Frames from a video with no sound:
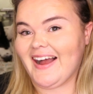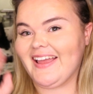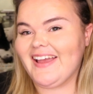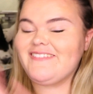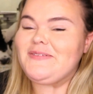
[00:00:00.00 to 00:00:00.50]
Hi
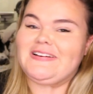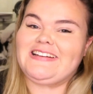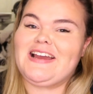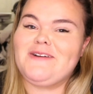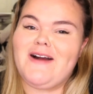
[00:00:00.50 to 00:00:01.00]

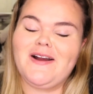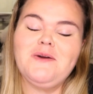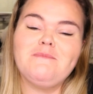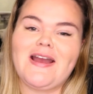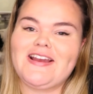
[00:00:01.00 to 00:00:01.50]
everybody and
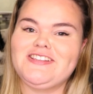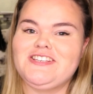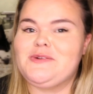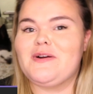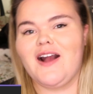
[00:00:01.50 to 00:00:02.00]
welcome back
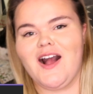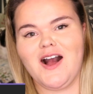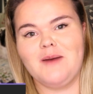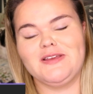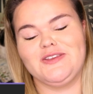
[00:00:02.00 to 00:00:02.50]
to
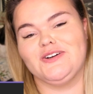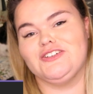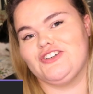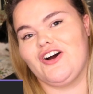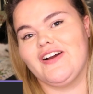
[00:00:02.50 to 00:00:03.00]
Calm Your
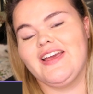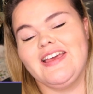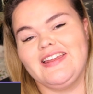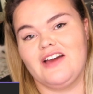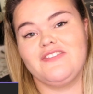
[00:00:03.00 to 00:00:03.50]
Dog.
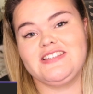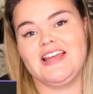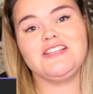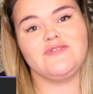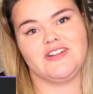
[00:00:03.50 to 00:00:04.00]
Now for
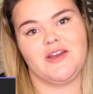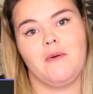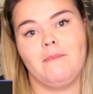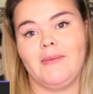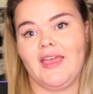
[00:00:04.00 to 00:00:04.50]
today's video,
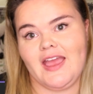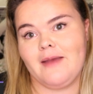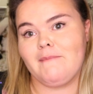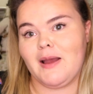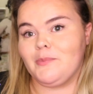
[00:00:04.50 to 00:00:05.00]
me
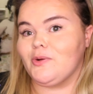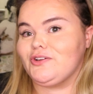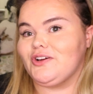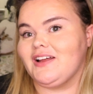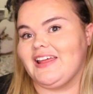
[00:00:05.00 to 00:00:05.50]
and my
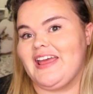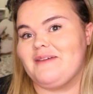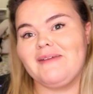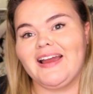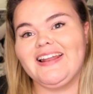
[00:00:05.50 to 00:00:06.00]
Border Collie here,
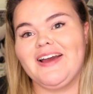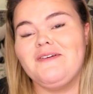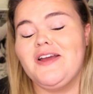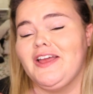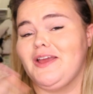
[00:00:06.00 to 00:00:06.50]
Milo,
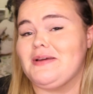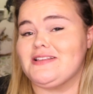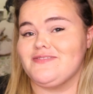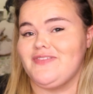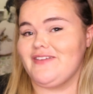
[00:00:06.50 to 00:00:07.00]
who
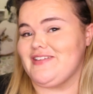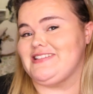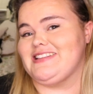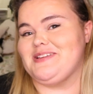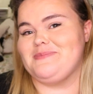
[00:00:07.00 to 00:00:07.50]
is very very
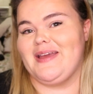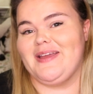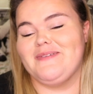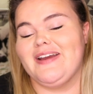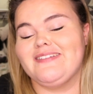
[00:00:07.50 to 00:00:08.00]

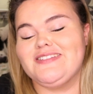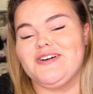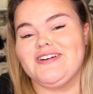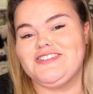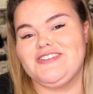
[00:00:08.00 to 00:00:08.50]
sleepy, we're going to be
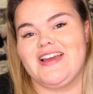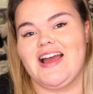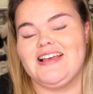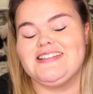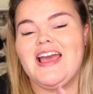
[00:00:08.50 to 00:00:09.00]
talking to you
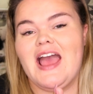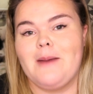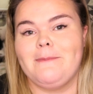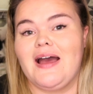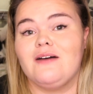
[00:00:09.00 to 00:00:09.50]
guys
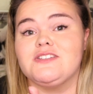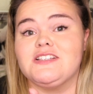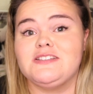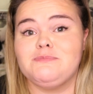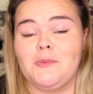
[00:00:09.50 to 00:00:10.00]
about
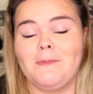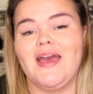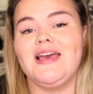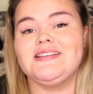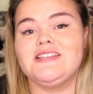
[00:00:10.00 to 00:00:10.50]
the
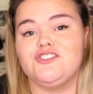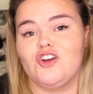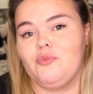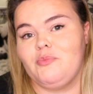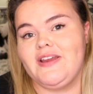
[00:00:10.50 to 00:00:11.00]
best
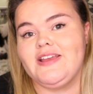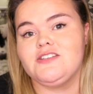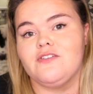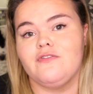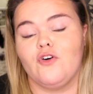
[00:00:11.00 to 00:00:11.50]
dog
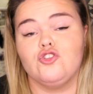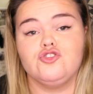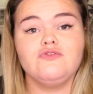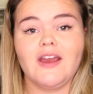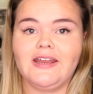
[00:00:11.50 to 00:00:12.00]
breeds for
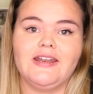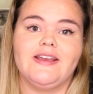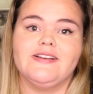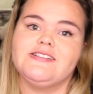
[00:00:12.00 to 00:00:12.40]
training.